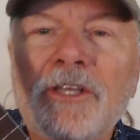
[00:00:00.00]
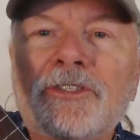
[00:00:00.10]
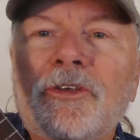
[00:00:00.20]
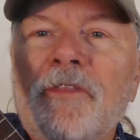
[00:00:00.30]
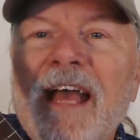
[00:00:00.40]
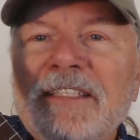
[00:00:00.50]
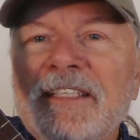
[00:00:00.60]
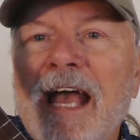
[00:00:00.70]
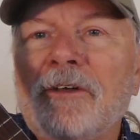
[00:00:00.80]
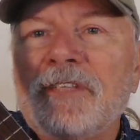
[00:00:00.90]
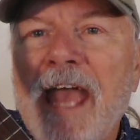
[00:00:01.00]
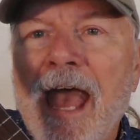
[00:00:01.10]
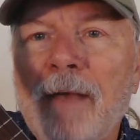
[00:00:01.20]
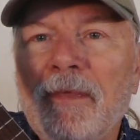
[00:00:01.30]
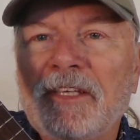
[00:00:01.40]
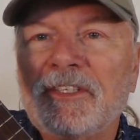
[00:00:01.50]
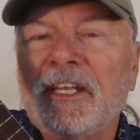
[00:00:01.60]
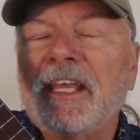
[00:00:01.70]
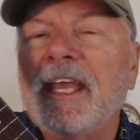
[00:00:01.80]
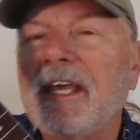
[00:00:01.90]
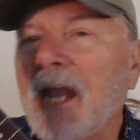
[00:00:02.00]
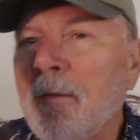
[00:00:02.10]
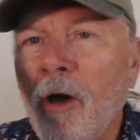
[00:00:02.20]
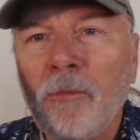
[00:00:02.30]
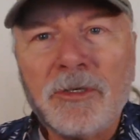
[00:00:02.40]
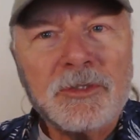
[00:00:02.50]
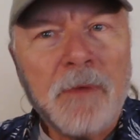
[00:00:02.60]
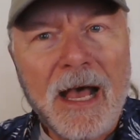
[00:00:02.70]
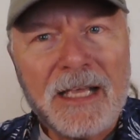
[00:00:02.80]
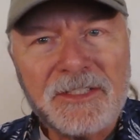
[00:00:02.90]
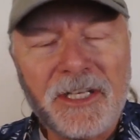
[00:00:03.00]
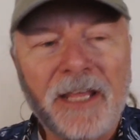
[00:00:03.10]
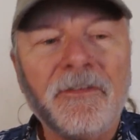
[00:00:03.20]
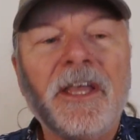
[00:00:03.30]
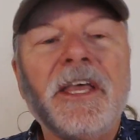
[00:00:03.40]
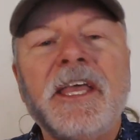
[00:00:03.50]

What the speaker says: So that's how tab is. And again, I'm almost positive